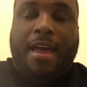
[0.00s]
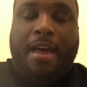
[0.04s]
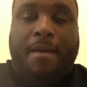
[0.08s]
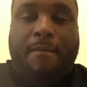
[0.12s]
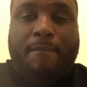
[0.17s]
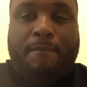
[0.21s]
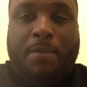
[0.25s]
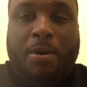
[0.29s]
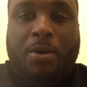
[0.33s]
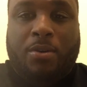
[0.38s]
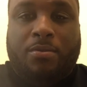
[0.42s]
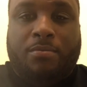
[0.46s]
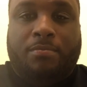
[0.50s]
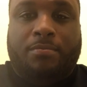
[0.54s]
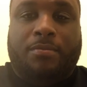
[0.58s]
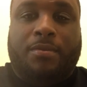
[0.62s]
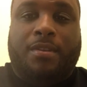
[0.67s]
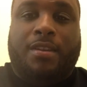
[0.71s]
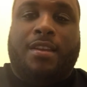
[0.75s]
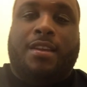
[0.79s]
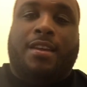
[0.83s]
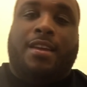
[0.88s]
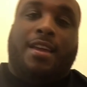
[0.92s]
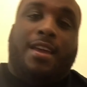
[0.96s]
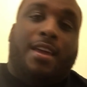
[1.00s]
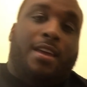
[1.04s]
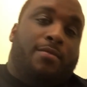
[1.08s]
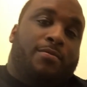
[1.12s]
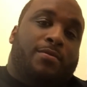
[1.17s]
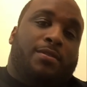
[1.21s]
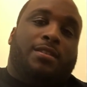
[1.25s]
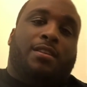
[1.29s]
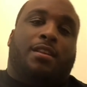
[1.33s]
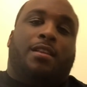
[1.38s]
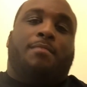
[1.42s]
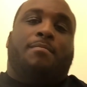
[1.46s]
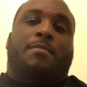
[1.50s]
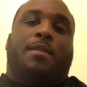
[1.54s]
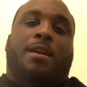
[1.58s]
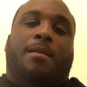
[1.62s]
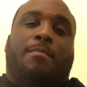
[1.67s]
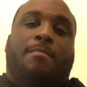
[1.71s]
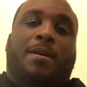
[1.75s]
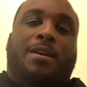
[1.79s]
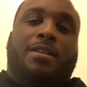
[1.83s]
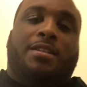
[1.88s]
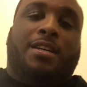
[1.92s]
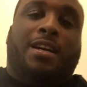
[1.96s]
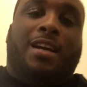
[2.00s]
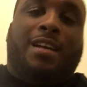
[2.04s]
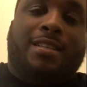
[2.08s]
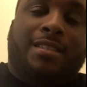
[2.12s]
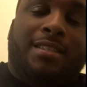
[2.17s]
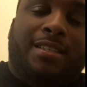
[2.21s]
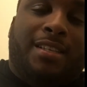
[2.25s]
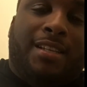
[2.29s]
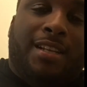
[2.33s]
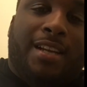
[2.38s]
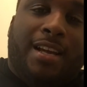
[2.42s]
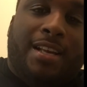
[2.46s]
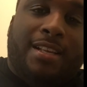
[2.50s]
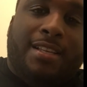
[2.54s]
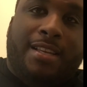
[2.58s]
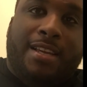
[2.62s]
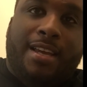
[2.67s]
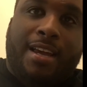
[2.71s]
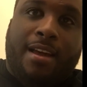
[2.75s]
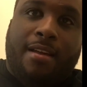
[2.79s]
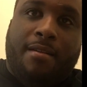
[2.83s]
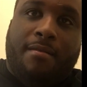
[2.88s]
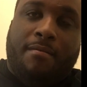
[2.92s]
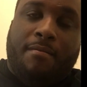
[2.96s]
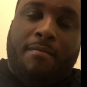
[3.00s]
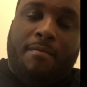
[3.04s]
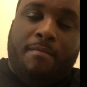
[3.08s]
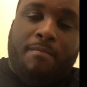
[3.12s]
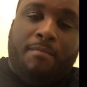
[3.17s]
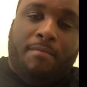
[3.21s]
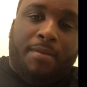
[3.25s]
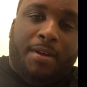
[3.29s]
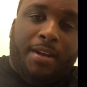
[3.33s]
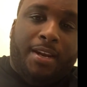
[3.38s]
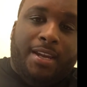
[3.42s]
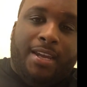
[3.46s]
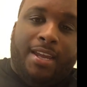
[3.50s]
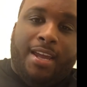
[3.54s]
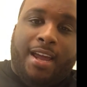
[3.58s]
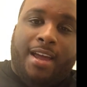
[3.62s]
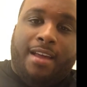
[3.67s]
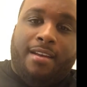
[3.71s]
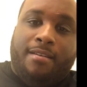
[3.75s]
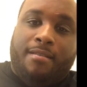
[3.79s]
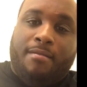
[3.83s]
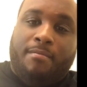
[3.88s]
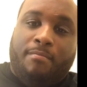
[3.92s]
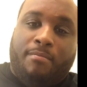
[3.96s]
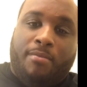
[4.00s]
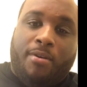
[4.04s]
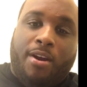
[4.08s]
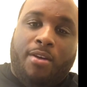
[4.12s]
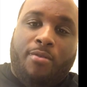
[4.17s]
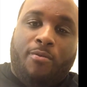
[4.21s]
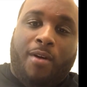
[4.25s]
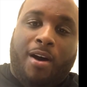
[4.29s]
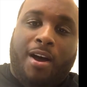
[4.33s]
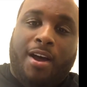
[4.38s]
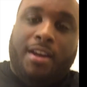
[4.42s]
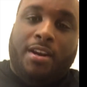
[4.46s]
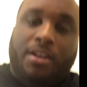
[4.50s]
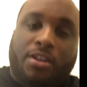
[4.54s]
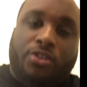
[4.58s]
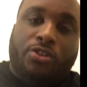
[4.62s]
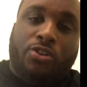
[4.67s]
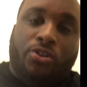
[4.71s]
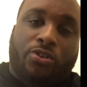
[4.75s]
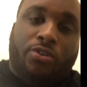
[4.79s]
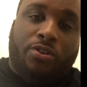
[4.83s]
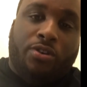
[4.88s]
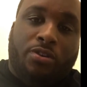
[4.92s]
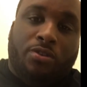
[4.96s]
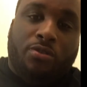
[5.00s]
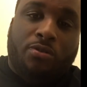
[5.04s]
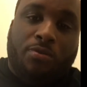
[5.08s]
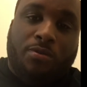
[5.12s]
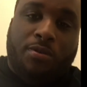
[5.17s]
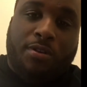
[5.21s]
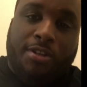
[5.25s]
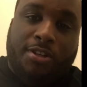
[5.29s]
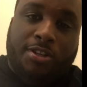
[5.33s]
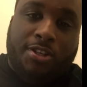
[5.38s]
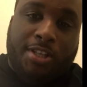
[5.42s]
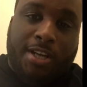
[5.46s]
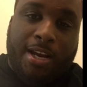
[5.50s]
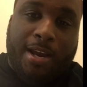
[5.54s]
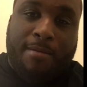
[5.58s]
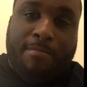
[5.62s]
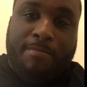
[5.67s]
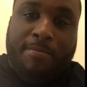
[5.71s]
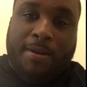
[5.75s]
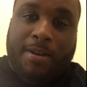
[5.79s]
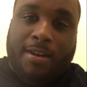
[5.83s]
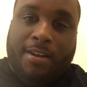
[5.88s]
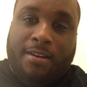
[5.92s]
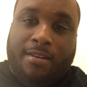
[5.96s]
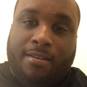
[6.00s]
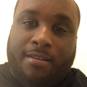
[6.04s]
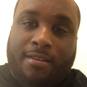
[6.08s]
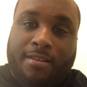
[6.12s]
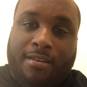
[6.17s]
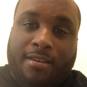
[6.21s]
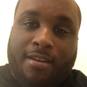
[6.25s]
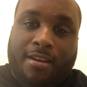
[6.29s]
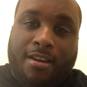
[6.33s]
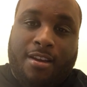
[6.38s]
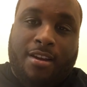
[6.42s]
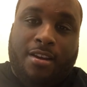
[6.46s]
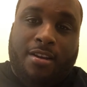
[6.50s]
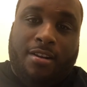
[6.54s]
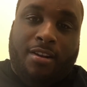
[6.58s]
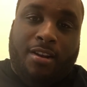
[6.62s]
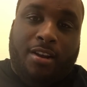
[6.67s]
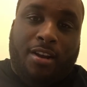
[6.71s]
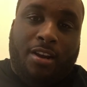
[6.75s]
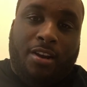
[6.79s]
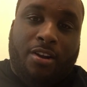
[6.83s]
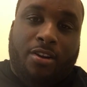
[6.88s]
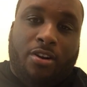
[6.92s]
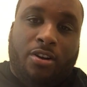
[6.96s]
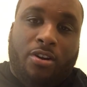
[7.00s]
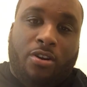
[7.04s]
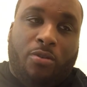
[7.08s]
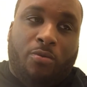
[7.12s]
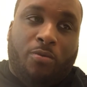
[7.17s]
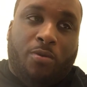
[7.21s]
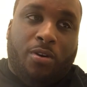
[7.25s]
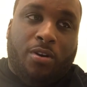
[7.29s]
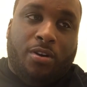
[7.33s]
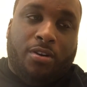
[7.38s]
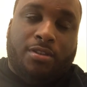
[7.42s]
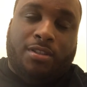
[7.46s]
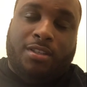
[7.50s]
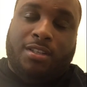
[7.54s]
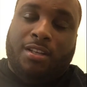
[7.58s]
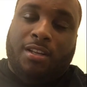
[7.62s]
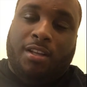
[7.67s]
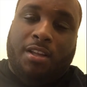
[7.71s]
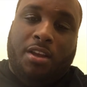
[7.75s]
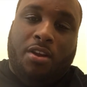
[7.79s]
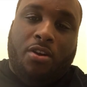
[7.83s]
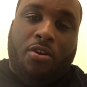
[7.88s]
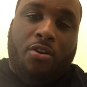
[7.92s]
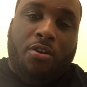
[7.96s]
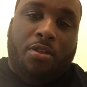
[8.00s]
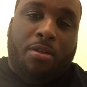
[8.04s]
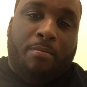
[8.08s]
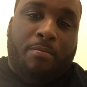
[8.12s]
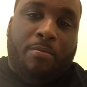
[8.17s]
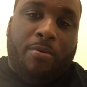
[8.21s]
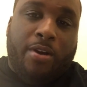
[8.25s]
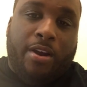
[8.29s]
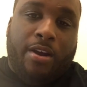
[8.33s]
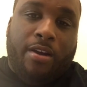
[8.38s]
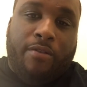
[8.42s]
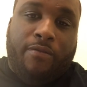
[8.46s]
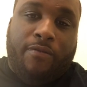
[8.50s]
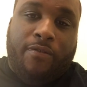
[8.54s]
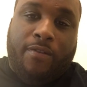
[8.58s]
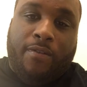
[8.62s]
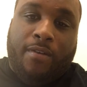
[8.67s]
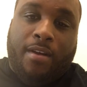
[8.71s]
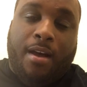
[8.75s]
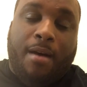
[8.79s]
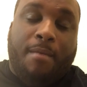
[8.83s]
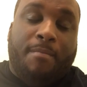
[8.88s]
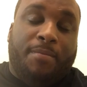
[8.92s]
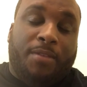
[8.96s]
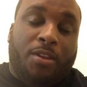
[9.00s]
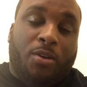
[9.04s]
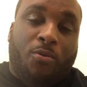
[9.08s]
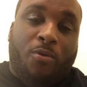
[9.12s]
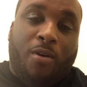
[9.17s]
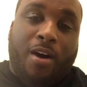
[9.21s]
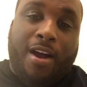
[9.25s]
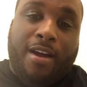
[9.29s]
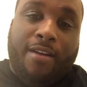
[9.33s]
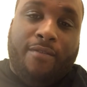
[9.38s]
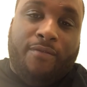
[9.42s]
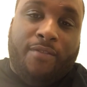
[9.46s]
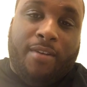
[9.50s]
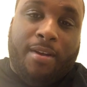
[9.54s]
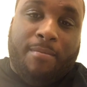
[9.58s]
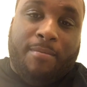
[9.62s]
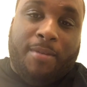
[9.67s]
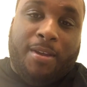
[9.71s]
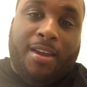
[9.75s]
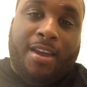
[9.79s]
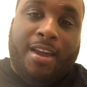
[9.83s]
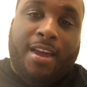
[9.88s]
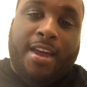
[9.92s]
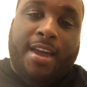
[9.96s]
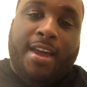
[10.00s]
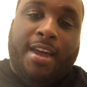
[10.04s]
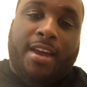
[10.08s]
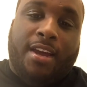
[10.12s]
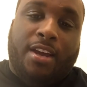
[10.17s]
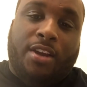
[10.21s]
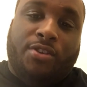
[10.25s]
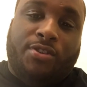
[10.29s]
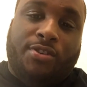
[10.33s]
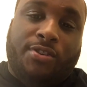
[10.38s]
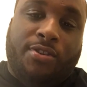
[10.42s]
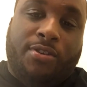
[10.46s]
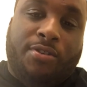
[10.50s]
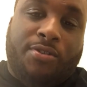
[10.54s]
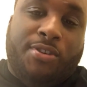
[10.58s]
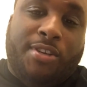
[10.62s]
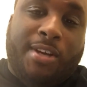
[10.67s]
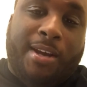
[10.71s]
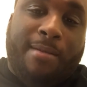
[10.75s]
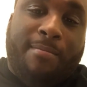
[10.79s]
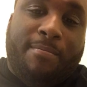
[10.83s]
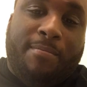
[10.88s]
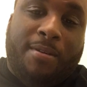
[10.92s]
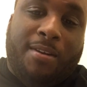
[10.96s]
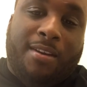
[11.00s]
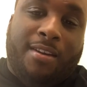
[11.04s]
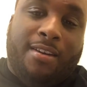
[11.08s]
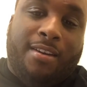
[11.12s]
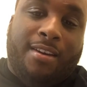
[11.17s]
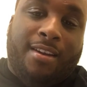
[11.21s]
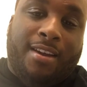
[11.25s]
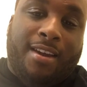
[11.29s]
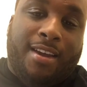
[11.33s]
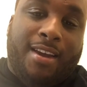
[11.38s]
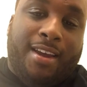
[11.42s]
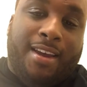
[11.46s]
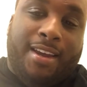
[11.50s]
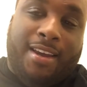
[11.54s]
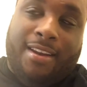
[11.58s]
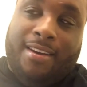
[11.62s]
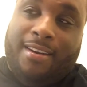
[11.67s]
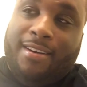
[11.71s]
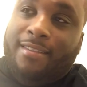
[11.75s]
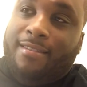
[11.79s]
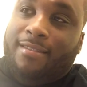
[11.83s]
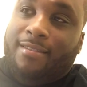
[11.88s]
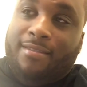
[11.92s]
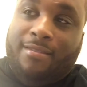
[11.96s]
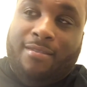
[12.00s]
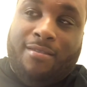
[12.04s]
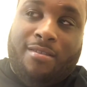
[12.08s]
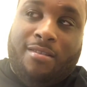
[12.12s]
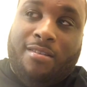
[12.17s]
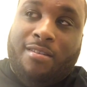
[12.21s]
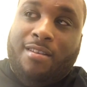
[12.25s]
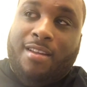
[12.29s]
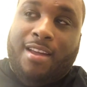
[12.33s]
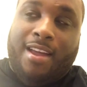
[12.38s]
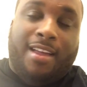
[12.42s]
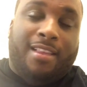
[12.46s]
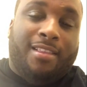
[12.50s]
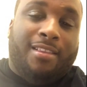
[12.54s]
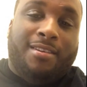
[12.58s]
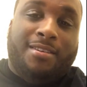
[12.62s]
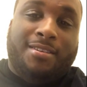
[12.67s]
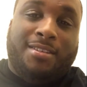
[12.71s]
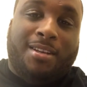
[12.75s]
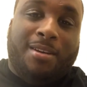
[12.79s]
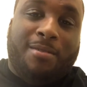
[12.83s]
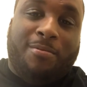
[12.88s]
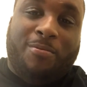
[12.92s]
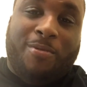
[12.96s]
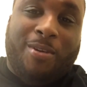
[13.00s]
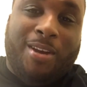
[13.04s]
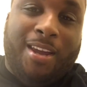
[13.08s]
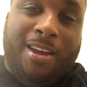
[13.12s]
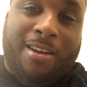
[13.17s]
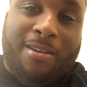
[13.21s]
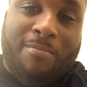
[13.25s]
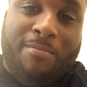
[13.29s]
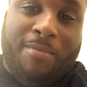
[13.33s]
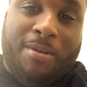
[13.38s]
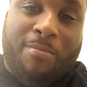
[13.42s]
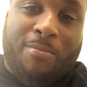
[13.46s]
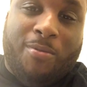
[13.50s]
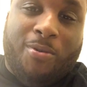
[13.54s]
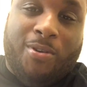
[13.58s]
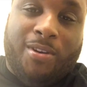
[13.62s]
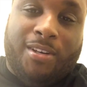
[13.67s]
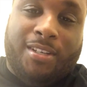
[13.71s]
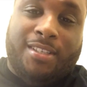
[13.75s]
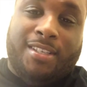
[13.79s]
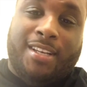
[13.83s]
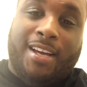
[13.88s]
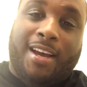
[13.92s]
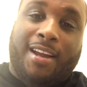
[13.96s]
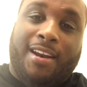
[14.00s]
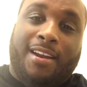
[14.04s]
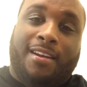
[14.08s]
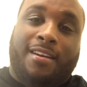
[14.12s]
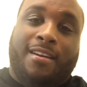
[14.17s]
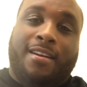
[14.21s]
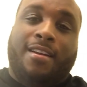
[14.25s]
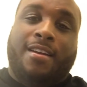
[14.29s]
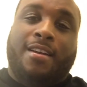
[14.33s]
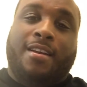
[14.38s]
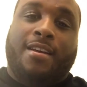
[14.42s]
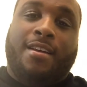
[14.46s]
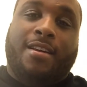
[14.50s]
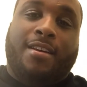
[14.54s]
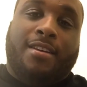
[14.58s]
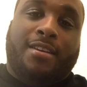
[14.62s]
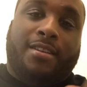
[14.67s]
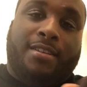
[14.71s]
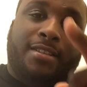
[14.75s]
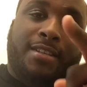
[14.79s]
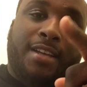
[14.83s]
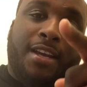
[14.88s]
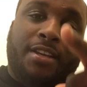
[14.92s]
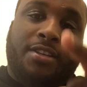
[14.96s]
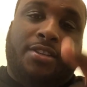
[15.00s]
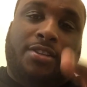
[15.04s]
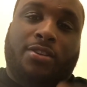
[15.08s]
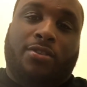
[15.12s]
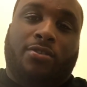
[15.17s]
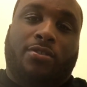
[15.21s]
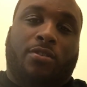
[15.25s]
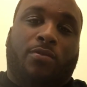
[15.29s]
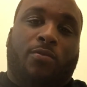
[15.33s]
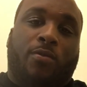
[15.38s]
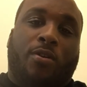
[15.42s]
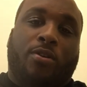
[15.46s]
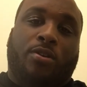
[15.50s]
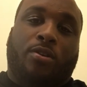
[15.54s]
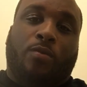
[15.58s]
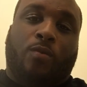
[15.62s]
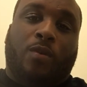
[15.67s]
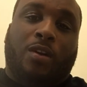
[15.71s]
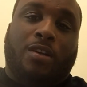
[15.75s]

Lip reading: and boom, he was eliminated by John Cena at the end. But again, Bray Wyatt is your new champion. The Eater of the World, the leader of the Brave, the Wyatt family, is your new champion. And at LitTube, we can be more excited. Stay tuned. The road to